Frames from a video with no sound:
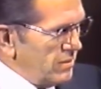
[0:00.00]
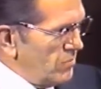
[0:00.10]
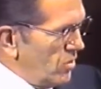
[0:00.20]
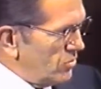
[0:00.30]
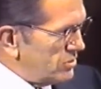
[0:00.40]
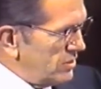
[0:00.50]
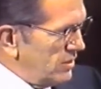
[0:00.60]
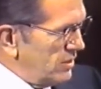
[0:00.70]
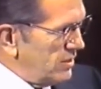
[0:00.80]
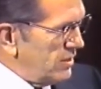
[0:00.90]

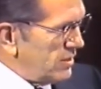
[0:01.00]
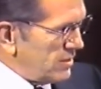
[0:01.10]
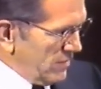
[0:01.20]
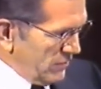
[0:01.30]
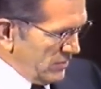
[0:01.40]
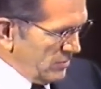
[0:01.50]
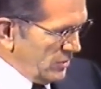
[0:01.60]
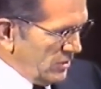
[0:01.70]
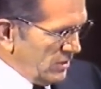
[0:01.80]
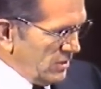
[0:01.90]
emotionally
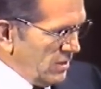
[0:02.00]
comfortable.